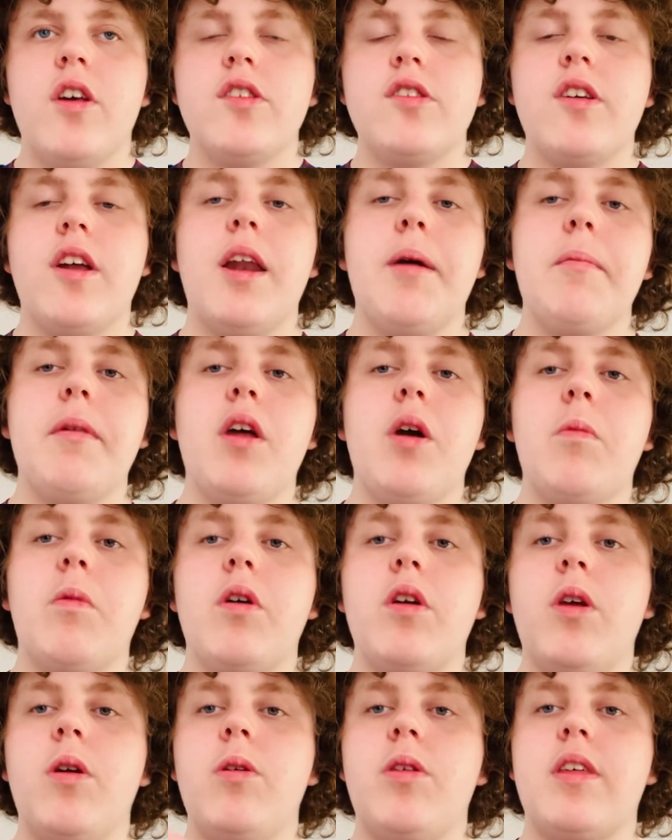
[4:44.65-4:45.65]
So let me know
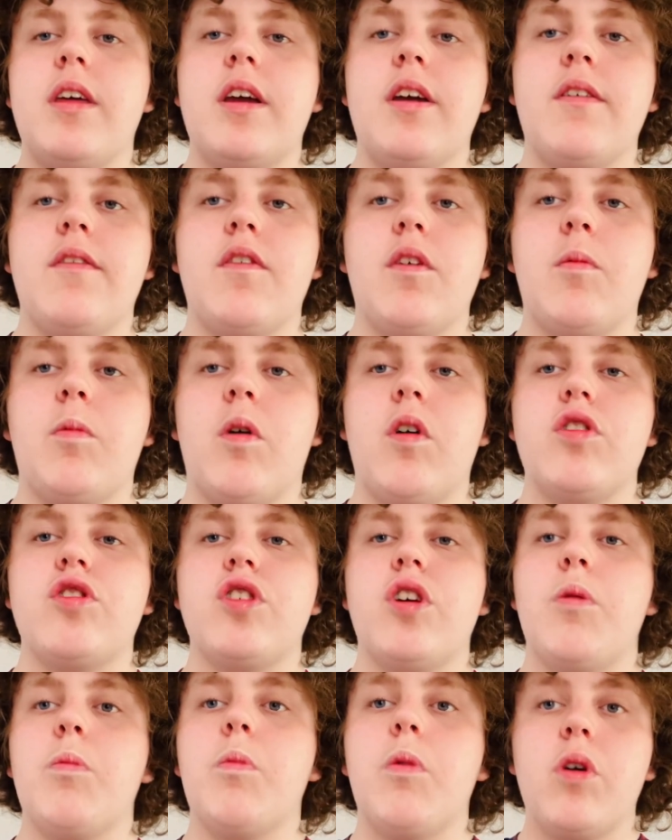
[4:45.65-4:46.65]
what you think of the
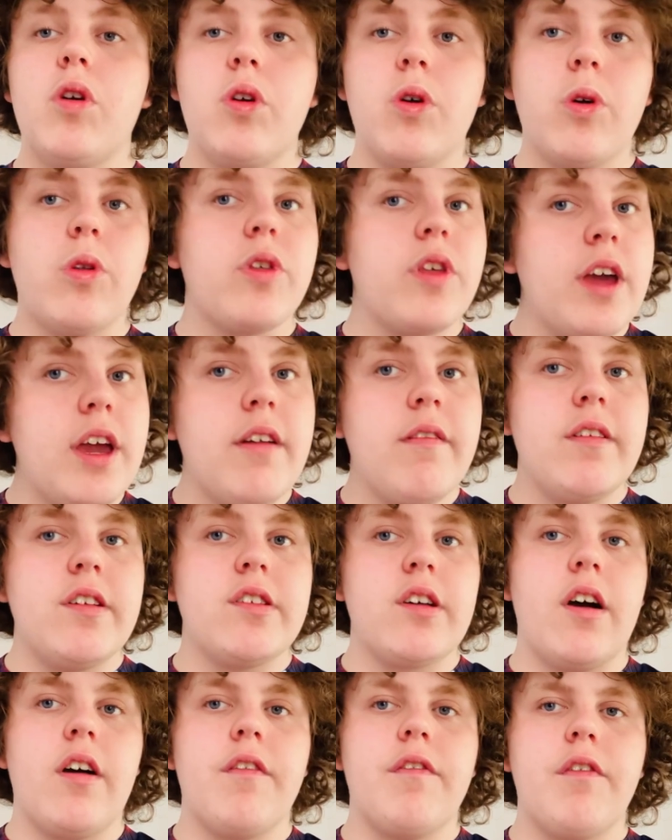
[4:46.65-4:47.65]
Watcher and what your
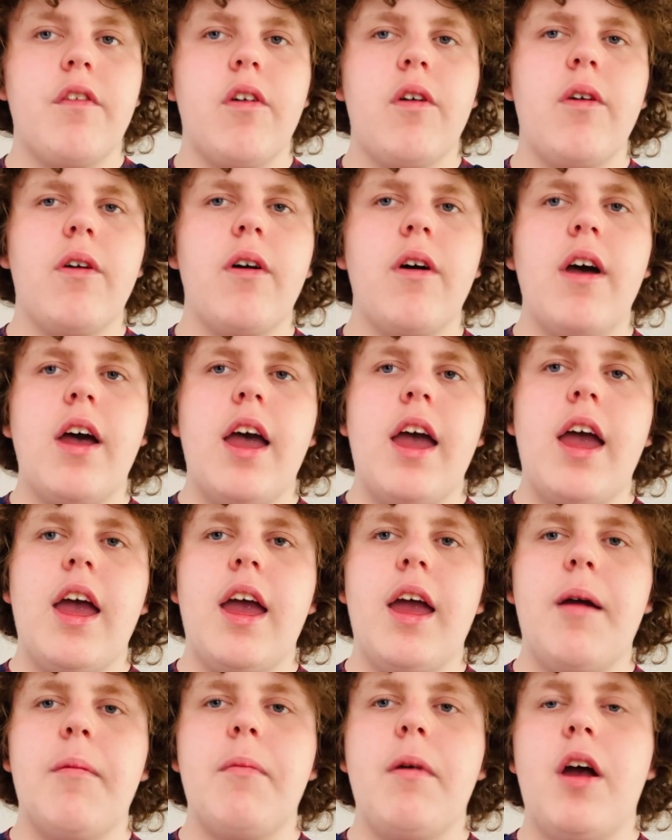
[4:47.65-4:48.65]
theories are for
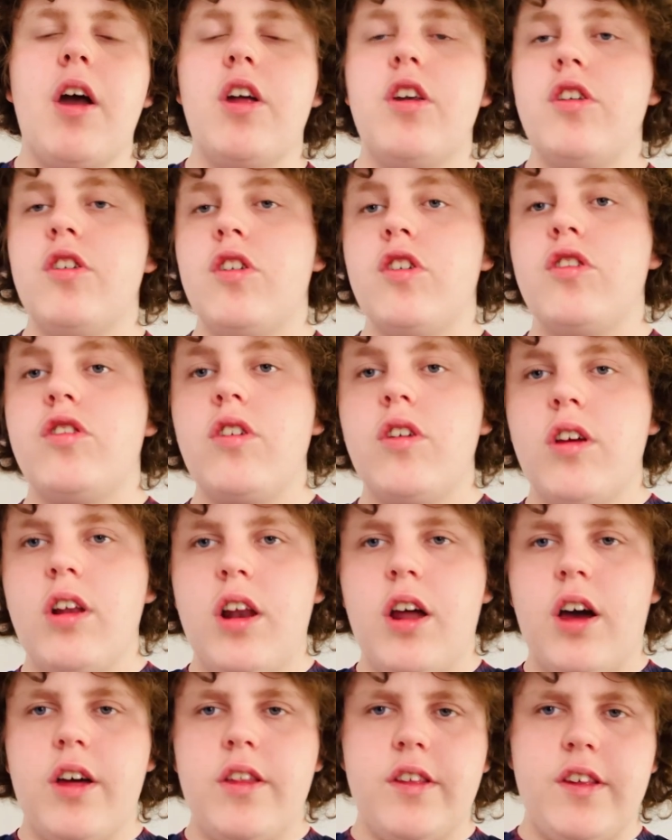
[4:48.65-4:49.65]
him. And do you
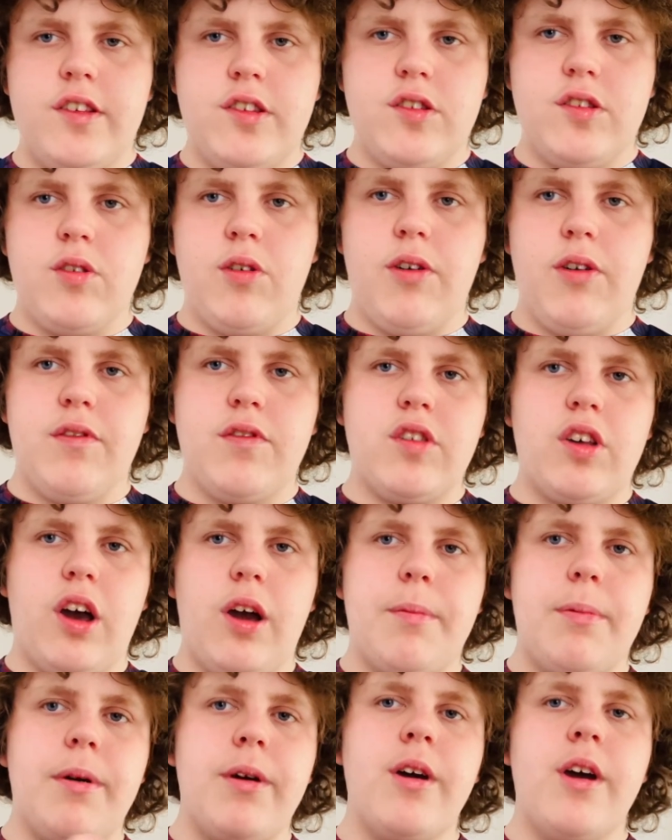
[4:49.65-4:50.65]
like this sort of
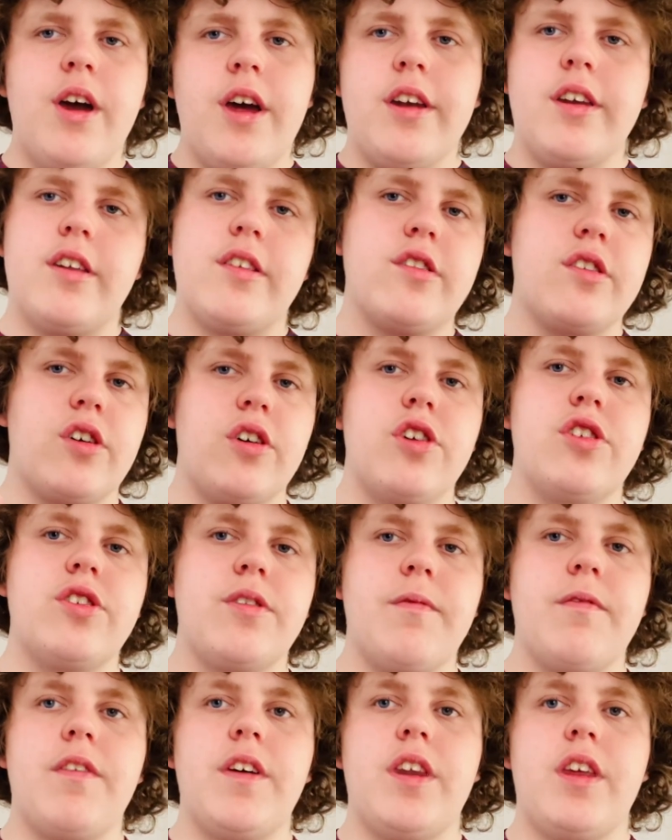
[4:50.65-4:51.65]
type of
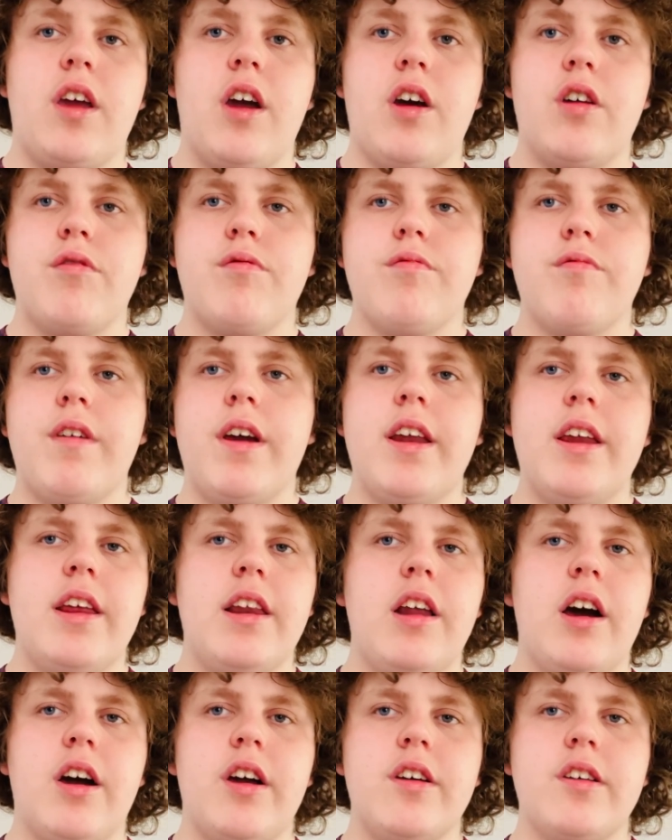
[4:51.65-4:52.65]
discussion video? I'd really
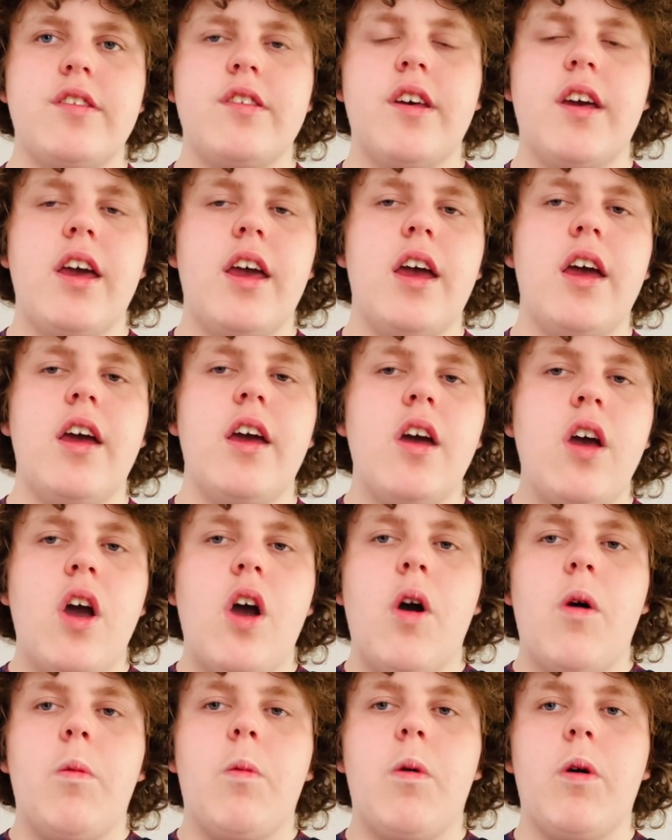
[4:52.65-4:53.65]
like to hear
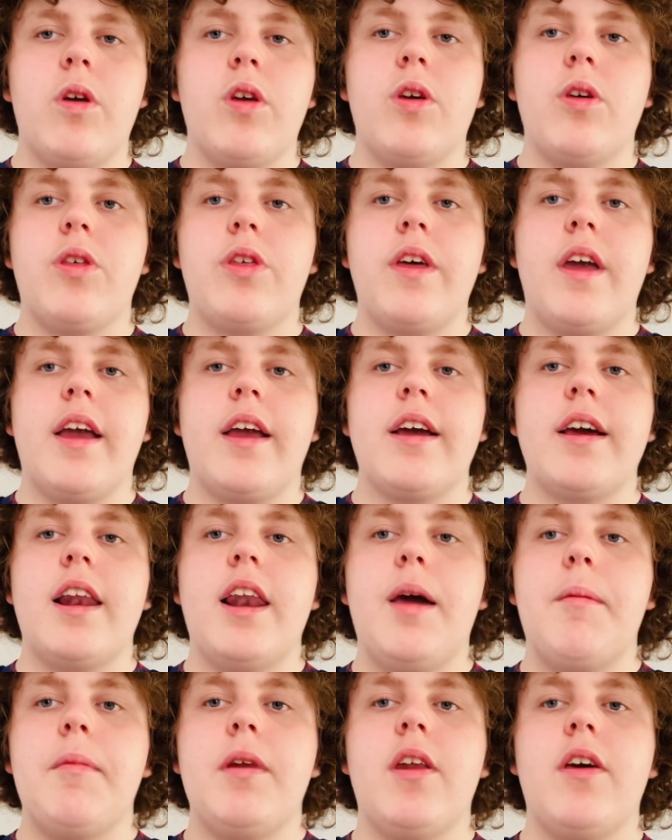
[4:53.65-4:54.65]
what you think.
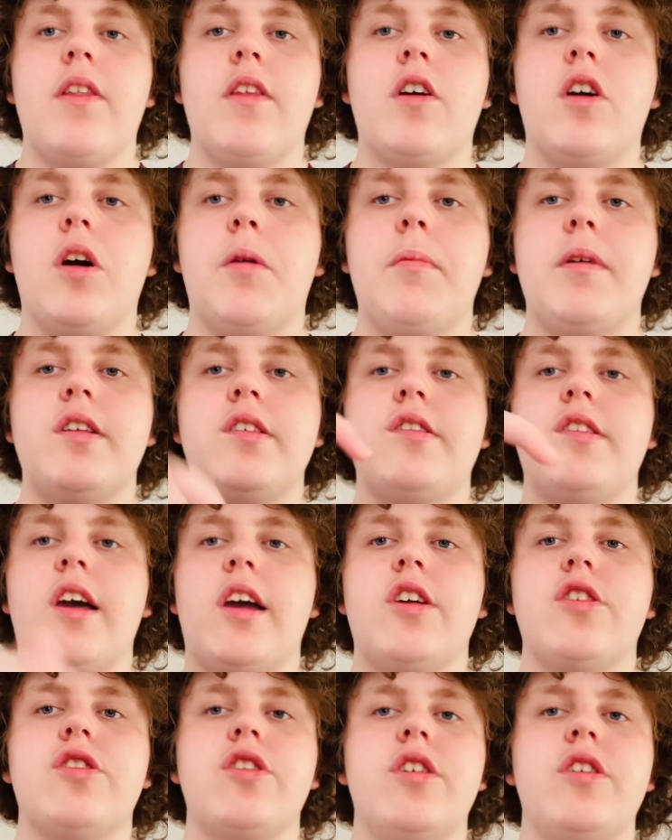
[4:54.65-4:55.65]
Let me know in the comment
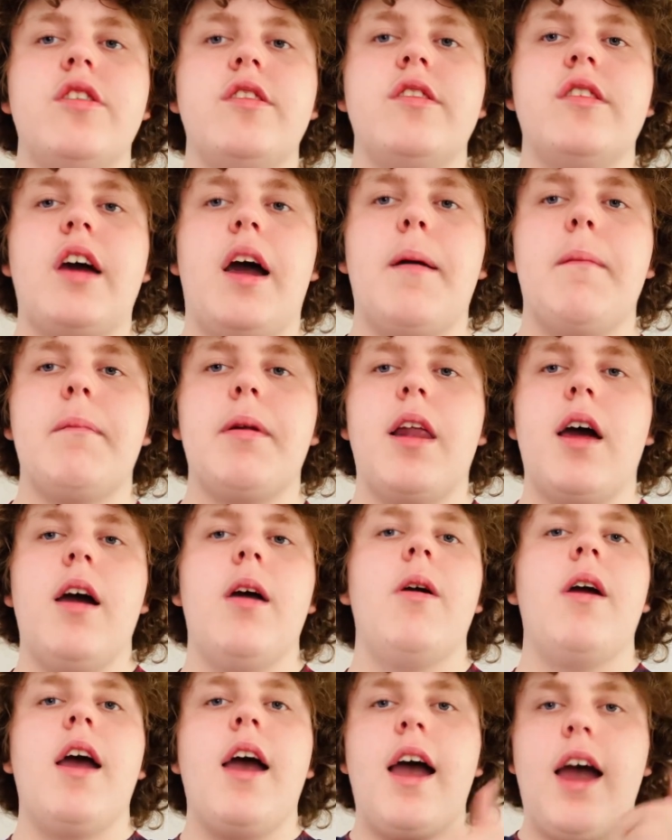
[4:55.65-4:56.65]
section down
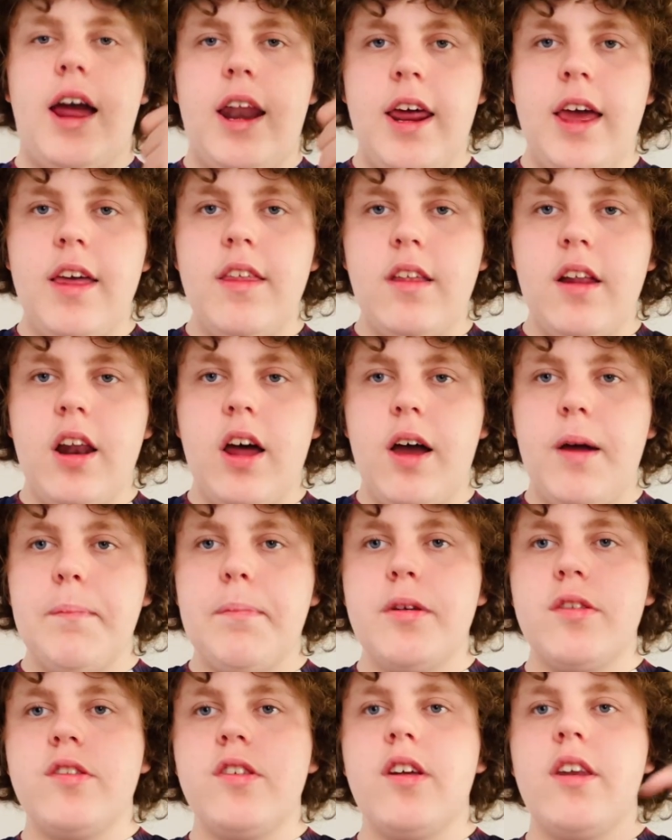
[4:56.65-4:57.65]
below, and hit the like
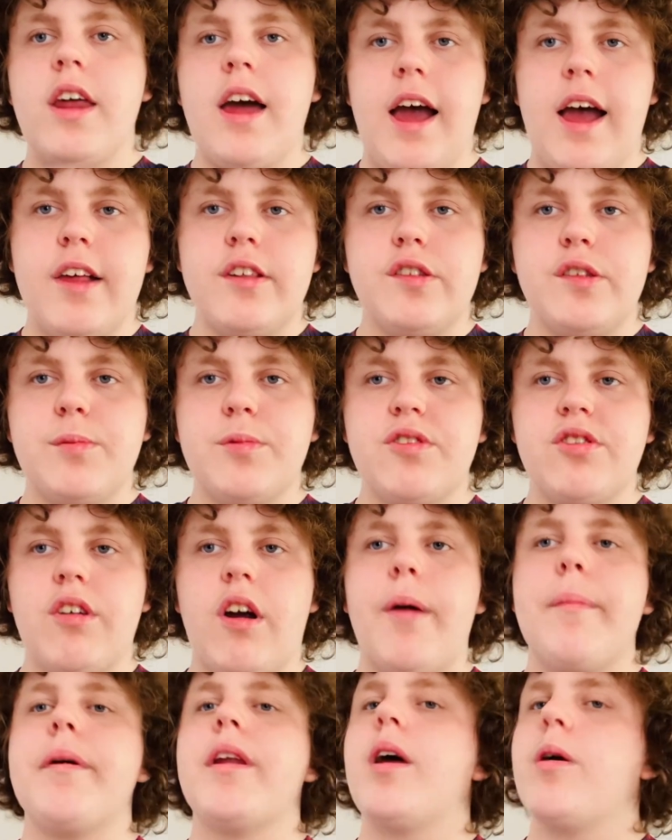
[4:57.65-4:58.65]
button and
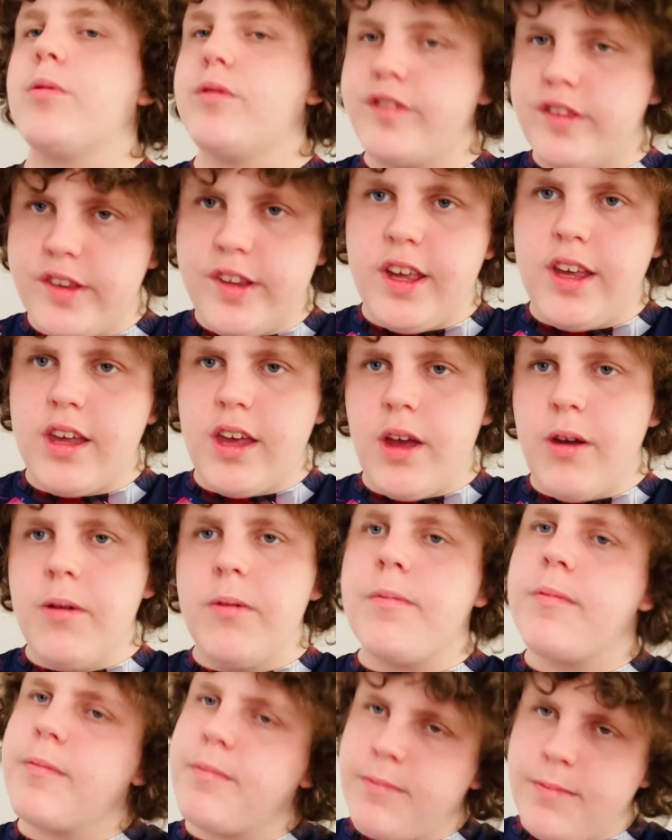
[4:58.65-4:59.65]
subscribe, and I will see you
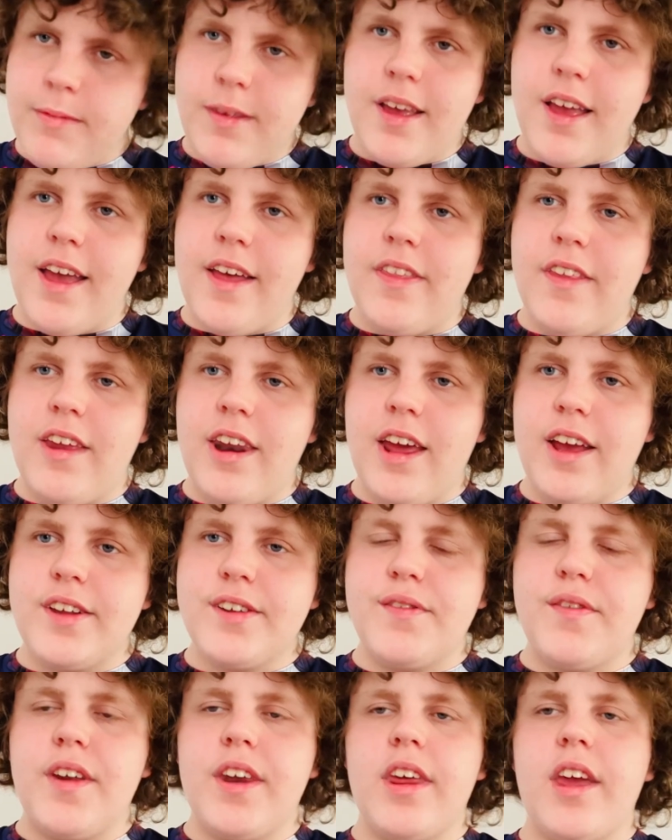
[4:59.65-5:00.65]
in the
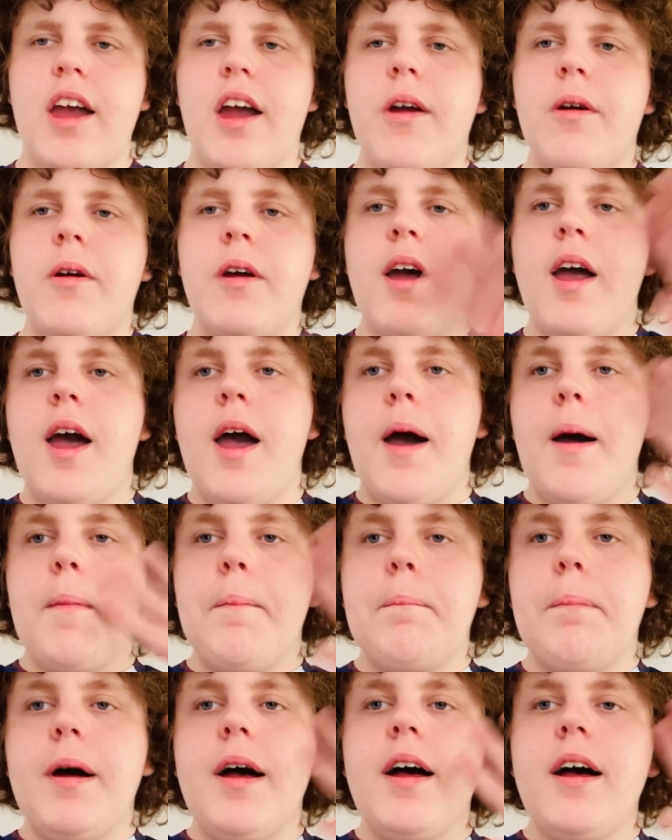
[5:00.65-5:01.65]
next video.
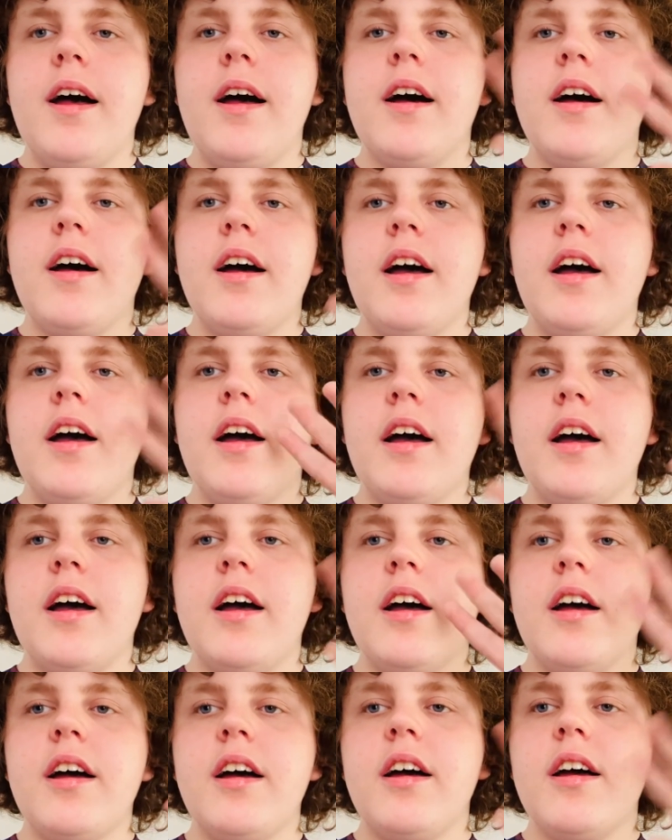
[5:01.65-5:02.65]

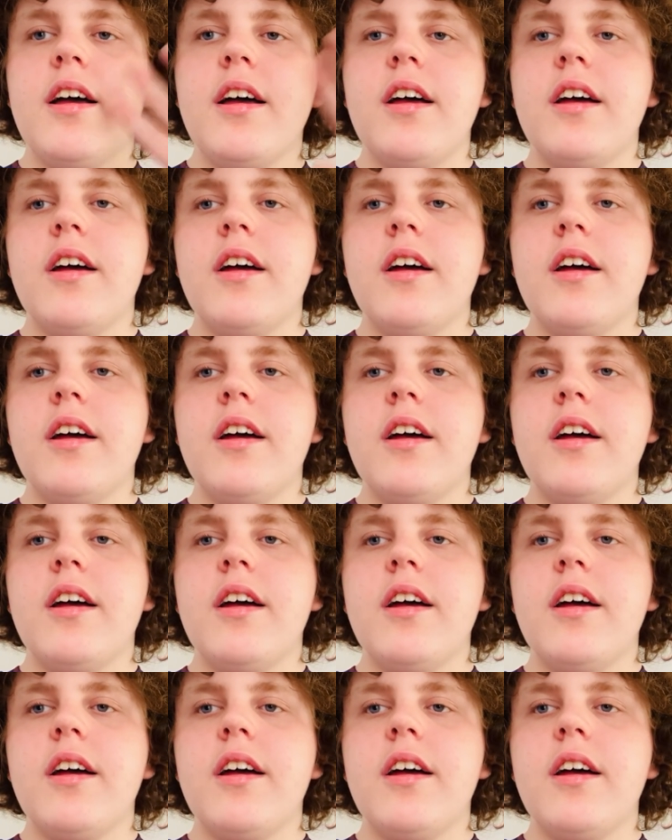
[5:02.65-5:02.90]
Bye.